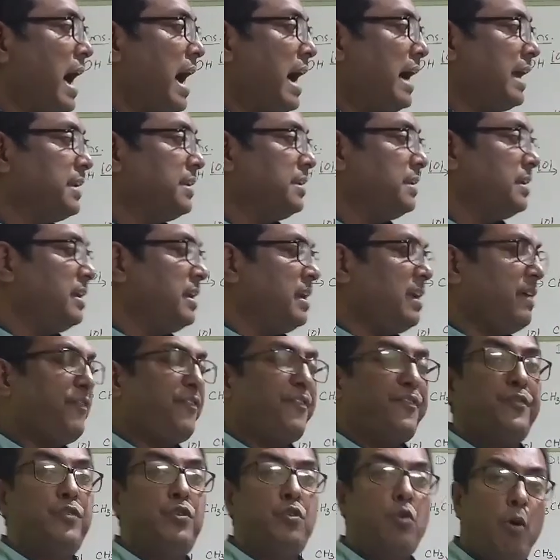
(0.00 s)
And
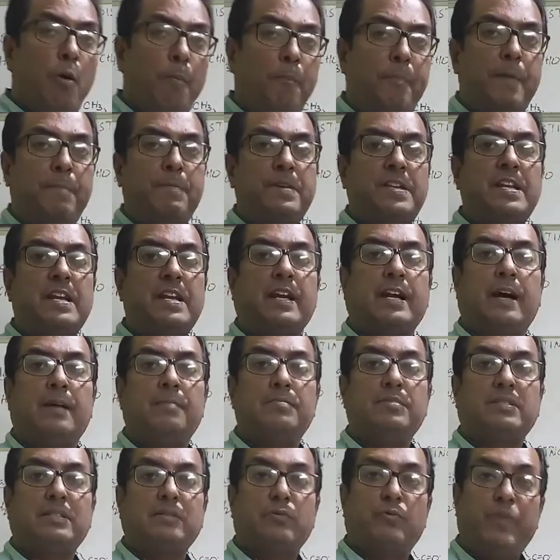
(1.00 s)
if no PPT
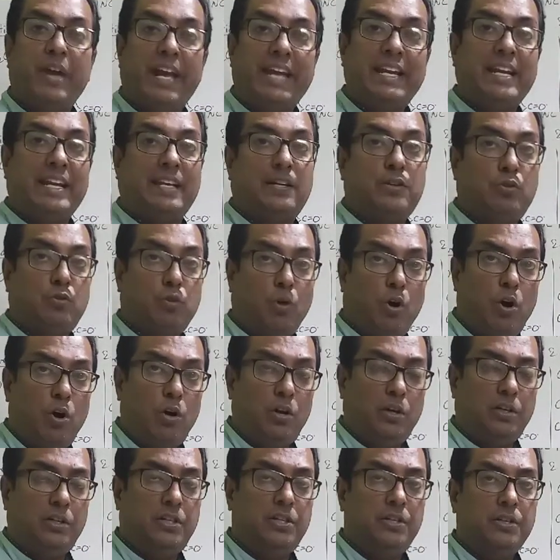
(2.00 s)
comes when it
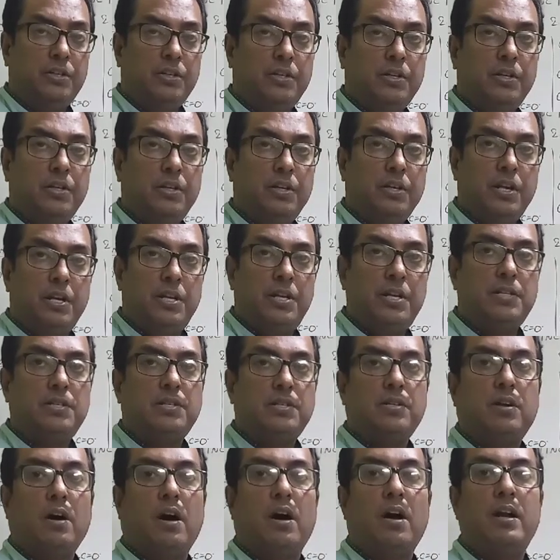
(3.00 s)
cold, it
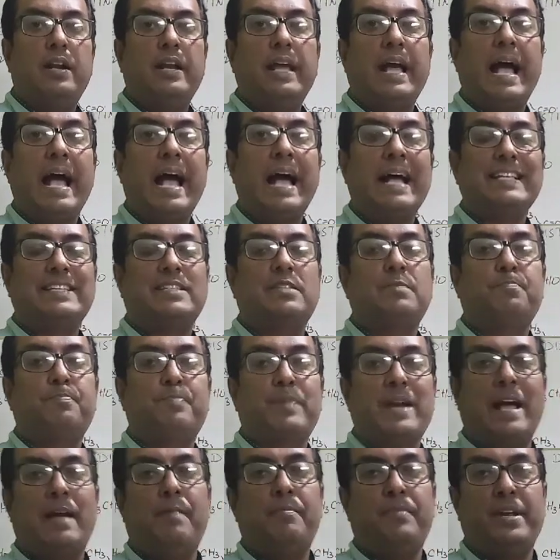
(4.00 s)
is called as
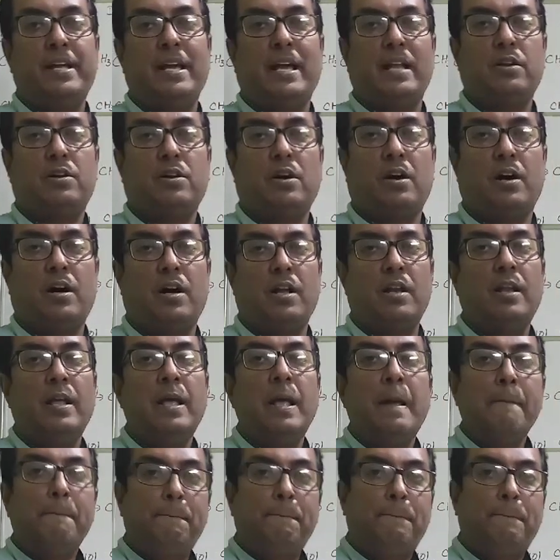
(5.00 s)
primary alcohol.